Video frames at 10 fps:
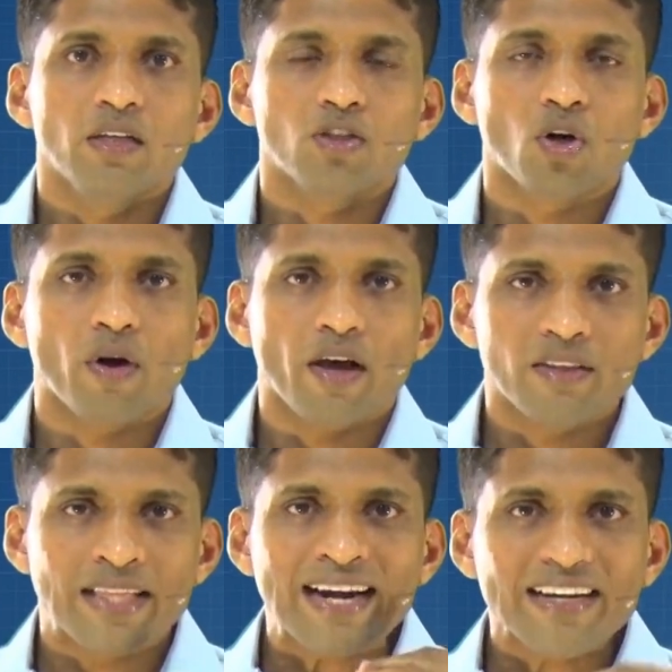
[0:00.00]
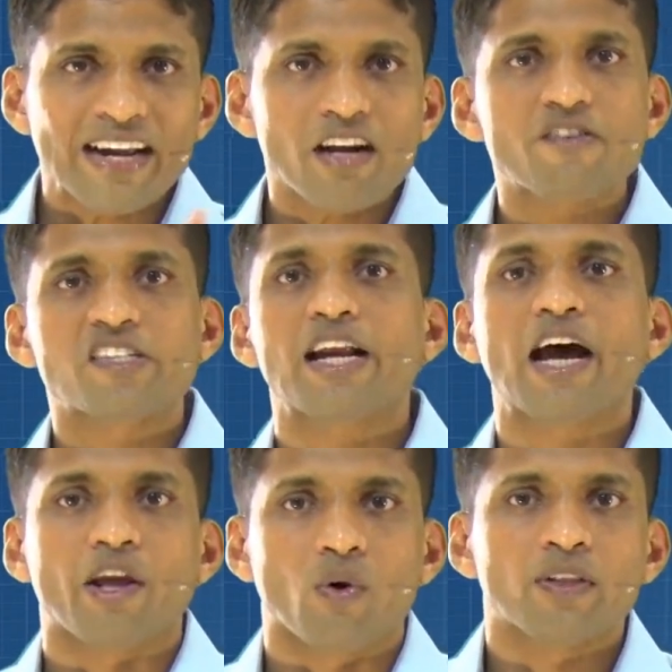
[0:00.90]
So that kind of a
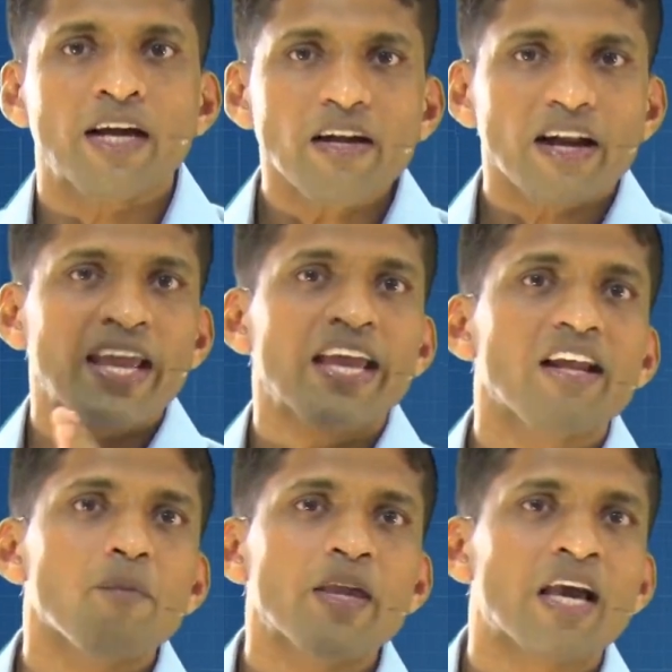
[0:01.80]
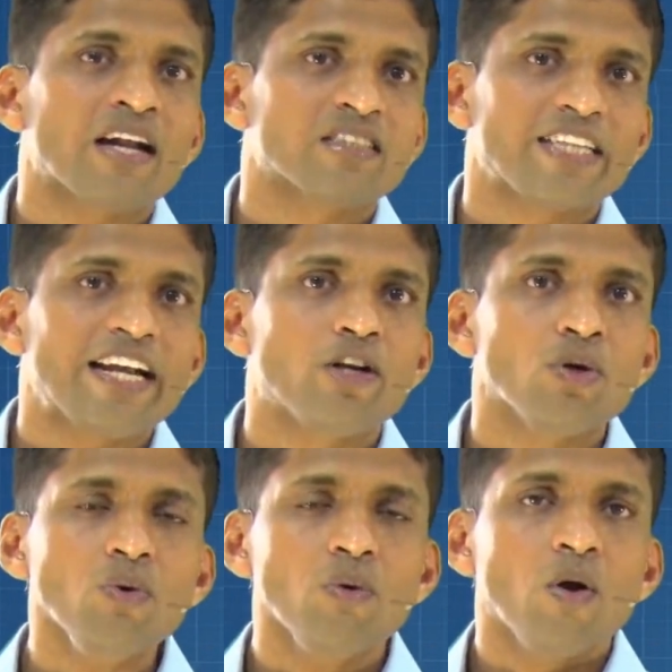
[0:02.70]
scenario, that A and B are said
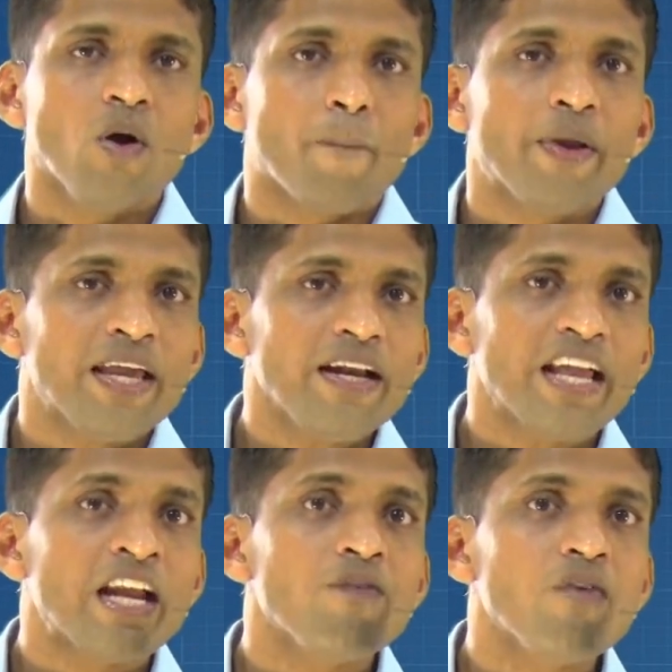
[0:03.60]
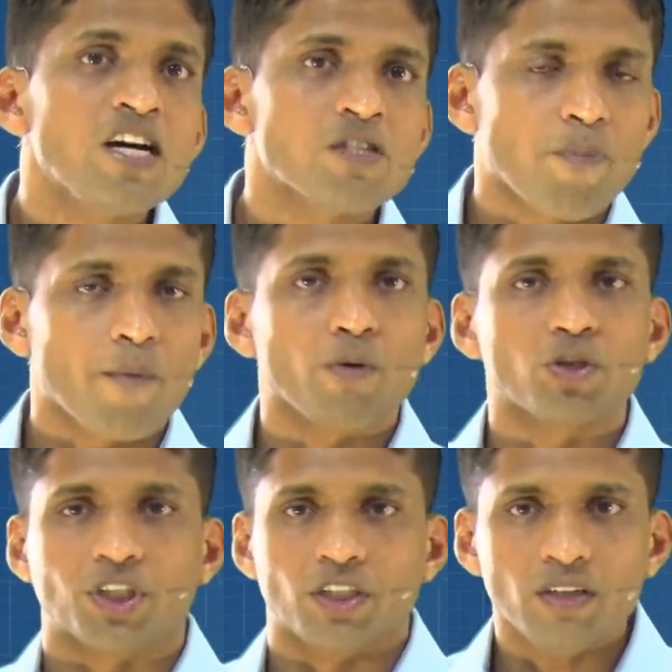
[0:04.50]
to be in inverse
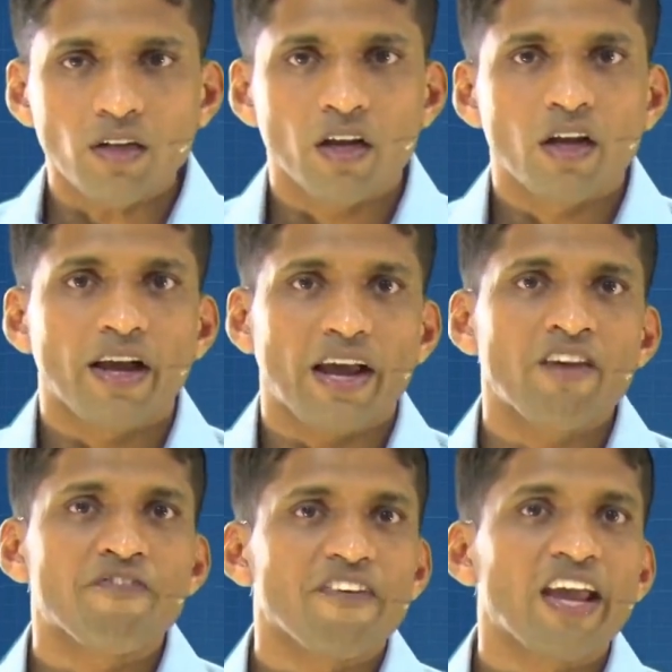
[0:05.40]
proportion if